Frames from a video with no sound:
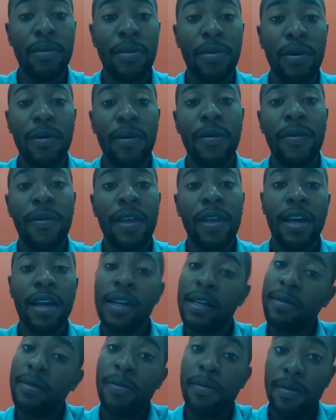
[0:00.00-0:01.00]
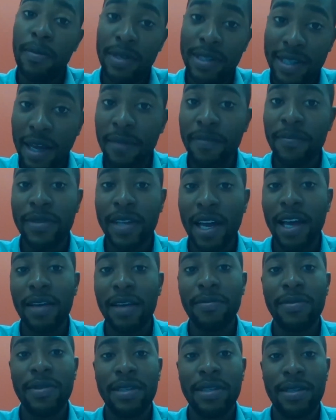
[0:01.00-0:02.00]
feasible and
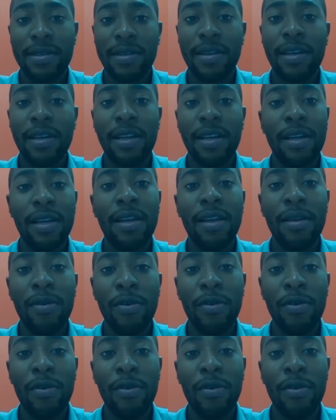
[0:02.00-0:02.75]
sometimes